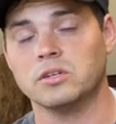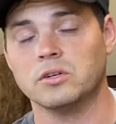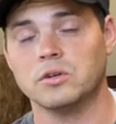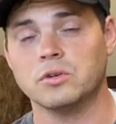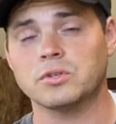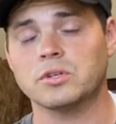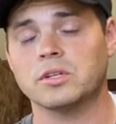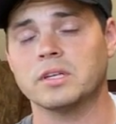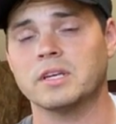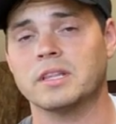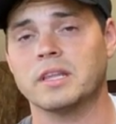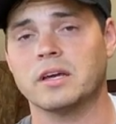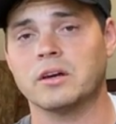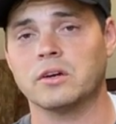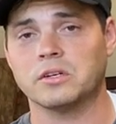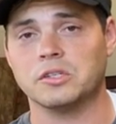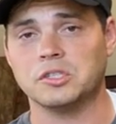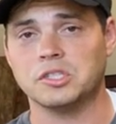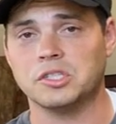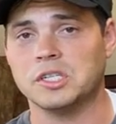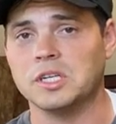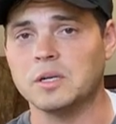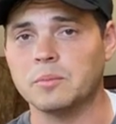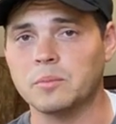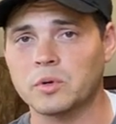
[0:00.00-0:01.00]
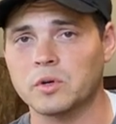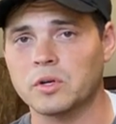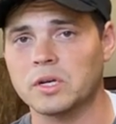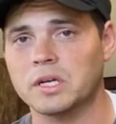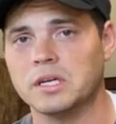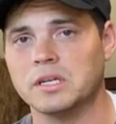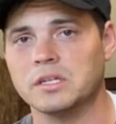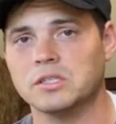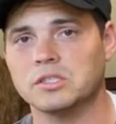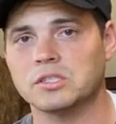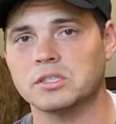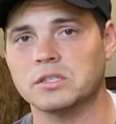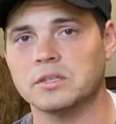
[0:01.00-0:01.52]
Usually they're a cheaper
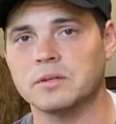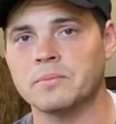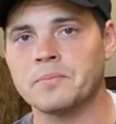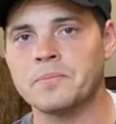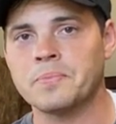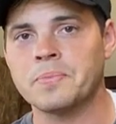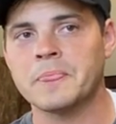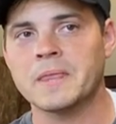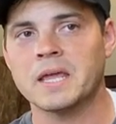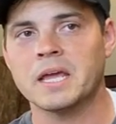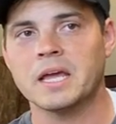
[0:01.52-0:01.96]
engine,